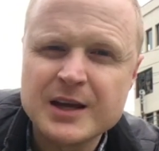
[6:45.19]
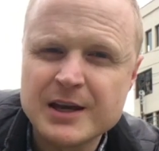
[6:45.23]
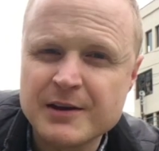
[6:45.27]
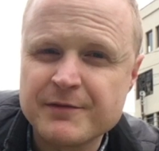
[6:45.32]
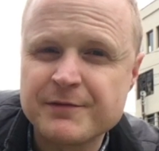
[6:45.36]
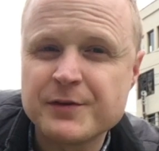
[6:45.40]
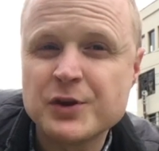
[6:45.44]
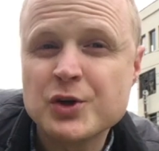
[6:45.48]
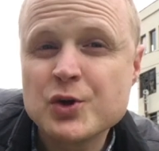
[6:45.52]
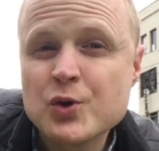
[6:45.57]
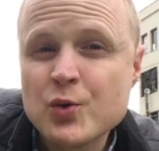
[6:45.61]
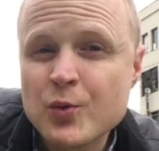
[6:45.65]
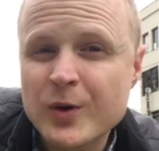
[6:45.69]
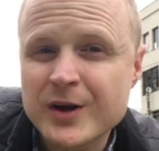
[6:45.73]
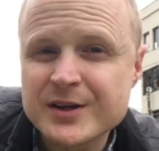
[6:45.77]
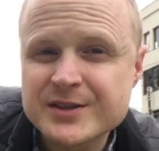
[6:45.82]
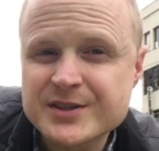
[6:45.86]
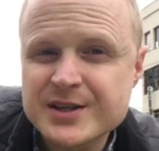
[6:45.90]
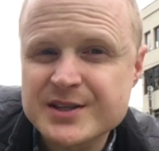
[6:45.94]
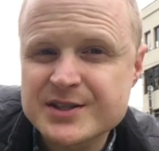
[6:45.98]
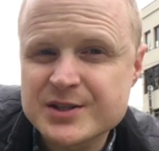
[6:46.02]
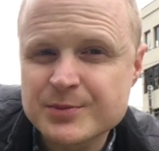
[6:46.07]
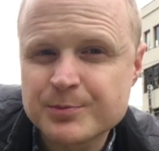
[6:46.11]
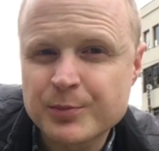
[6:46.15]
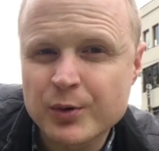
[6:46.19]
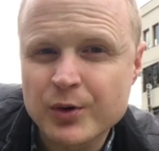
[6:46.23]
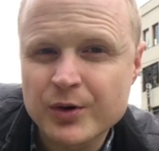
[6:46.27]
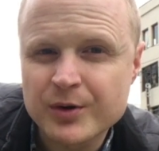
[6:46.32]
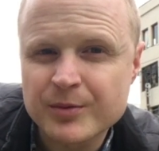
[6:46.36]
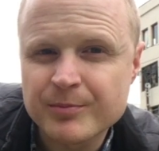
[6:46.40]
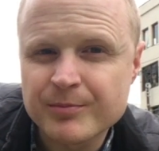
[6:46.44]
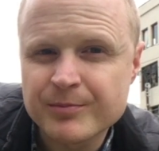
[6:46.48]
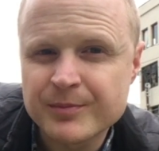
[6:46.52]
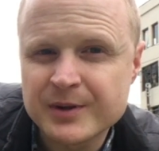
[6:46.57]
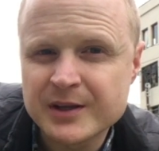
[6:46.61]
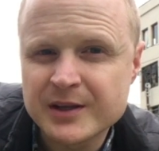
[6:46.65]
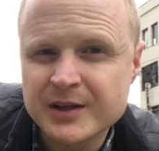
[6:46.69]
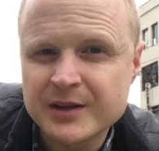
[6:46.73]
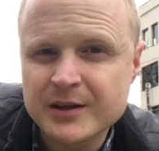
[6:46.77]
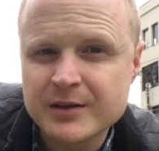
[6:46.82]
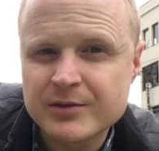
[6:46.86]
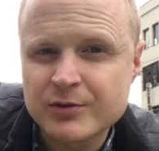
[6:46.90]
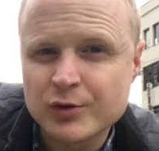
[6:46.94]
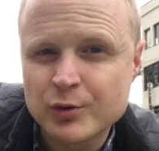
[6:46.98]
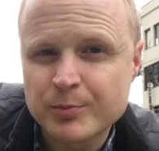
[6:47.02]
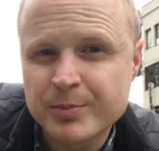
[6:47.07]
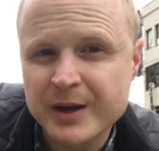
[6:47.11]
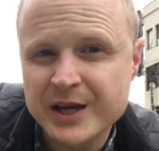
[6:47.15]
If you want to support me
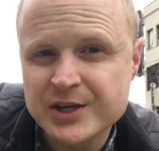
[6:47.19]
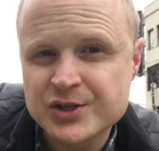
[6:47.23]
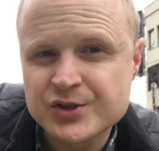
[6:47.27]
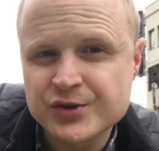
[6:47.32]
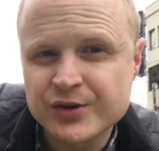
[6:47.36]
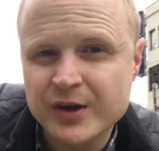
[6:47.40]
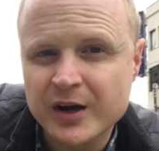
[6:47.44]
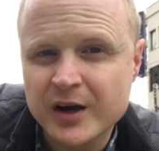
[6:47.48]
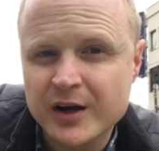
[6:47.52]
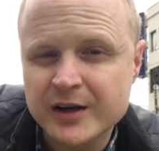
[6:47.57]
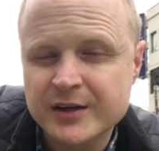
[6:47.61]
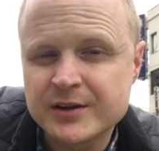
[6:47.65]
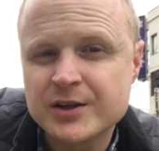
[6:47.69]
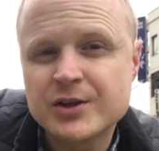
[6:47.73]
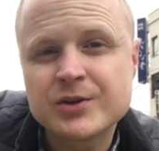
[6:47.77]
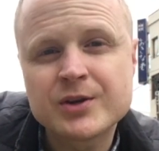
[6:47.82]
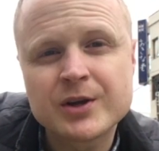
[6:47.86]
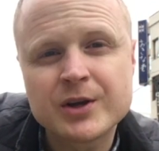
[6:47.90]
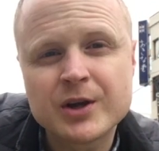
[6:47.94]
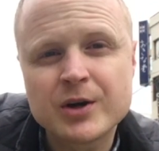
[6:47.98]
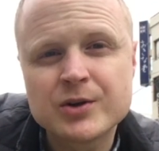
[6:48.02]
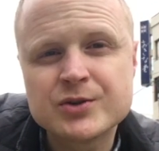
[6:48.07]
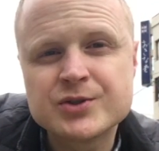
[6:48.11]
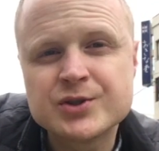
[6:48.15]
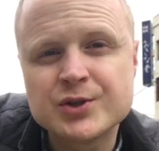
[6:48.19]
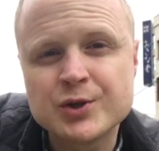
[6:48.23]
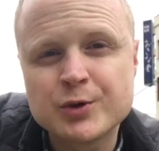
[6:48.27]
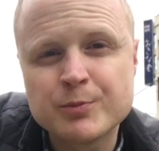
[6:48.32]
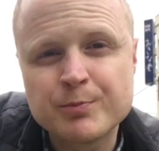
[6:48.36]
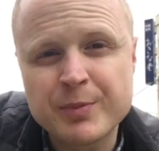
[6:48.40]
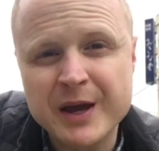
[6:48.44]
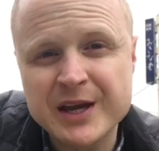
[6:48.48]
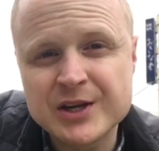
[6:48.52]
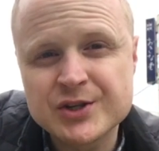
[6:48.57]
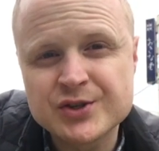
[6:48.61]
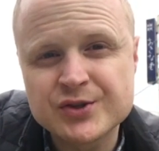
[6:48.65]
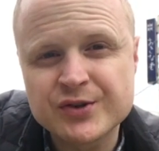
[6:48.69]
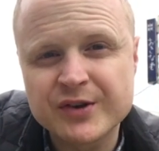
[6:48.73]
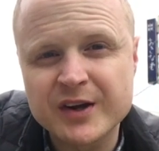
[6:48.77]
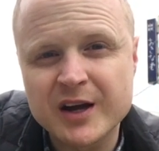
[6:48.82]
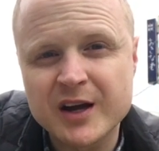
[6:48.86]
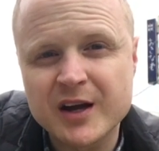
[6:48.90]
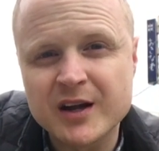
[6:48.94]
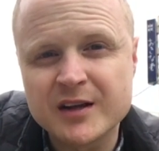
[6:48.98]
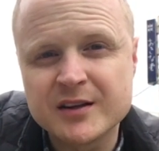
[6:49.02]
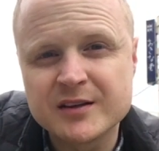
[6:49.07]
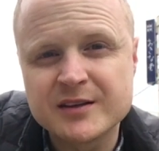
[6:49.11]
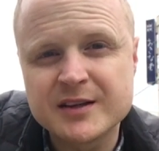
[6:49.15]
through Patreon, you can go to
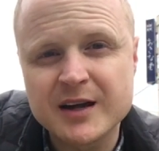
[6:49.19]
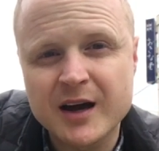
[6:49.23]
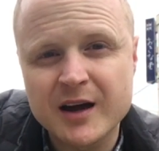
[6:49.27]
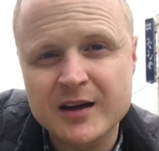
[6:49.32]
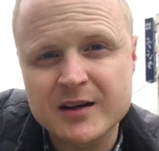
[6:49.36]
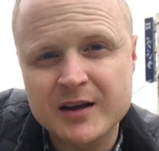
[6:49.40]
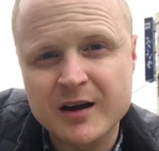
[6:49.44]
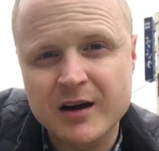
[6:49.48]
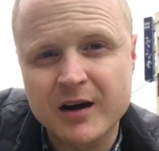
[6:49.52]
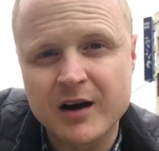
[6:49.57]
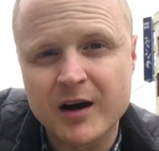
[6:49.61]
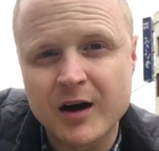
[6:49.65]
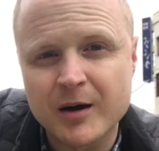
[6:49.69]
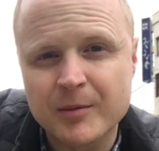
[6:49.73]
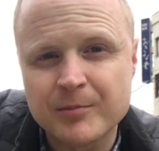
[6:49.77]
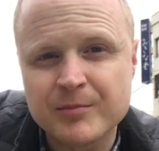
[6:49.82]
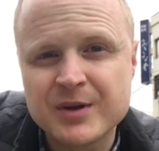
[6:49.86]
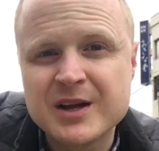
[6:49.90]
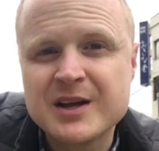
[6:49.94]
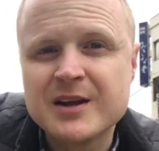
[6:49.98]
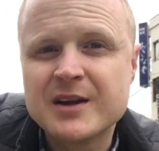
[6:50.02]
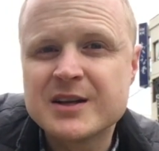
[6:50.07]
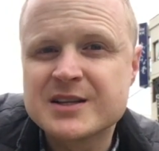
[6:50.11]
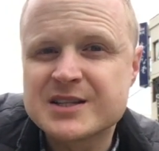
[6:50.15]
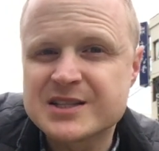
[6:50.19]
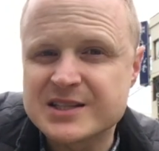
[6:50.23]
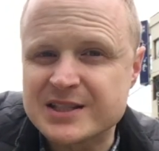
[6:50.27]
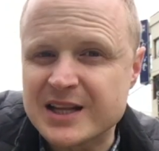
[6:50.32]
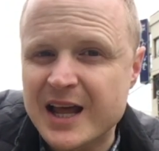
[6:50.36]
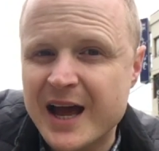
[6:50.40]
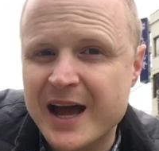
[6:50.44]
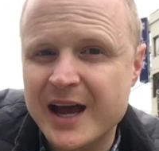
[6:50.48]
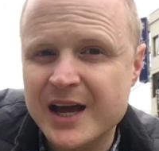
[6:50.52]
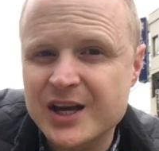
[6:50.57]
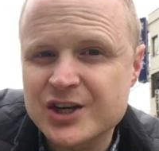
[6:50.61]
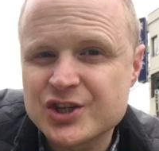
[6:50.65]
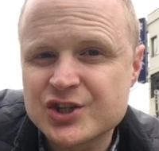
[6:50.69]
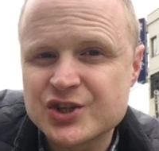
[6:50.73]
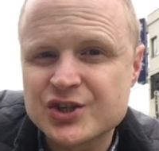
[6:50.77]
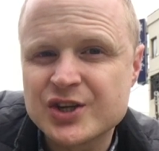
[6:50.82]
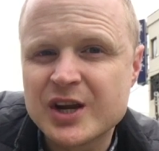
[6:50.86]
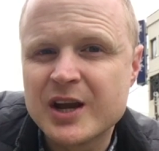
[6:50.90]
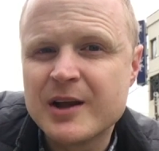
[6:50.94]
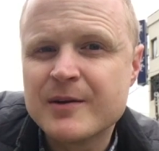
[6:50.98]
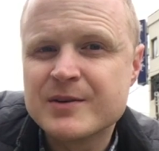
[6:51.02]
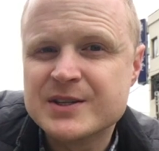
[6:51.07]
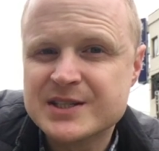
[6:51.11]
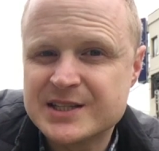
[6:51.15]

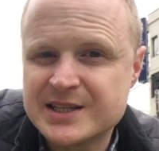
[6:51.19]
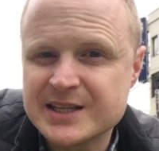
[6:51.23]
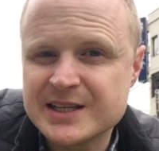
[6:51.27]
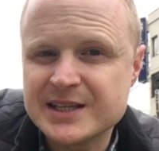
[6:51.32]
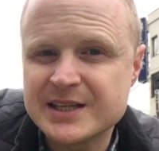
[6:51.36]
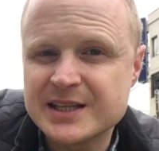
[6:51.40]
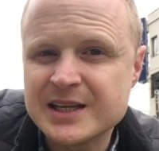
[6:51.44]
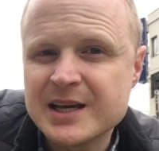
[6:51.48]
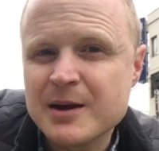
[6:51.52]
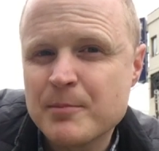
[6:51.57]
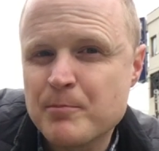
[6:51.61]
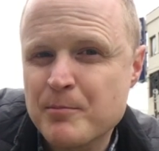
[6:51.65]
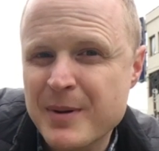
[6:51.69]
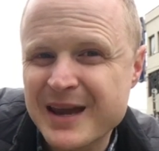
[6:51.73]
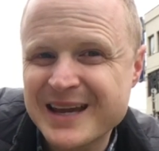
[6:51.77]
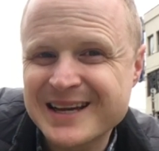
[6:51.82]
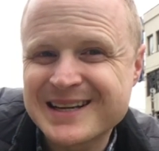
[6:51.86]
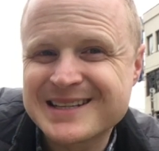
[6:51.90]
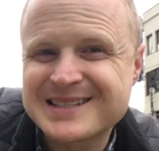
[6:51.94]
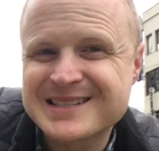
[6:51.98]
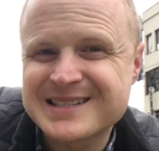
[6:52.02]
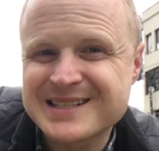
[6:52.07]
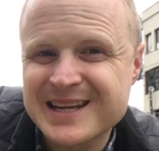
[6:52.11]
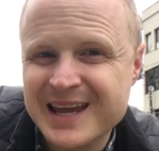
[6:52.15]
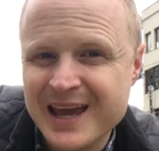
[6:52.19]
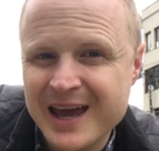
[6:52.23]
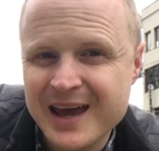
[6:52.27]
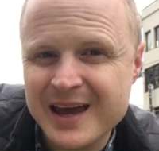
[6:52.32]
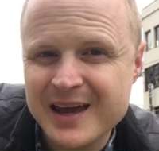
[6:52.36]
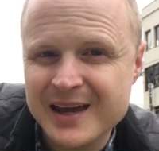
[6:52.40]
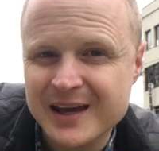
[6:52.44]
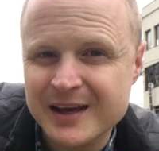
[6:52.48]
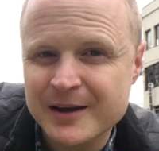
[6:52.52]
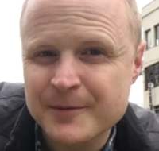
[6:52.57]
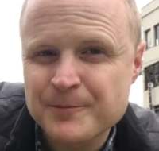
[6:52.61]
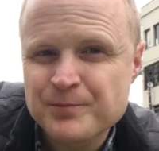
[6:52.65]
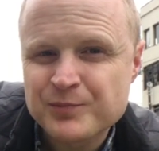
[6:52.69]
patreon.com/dmakes_k.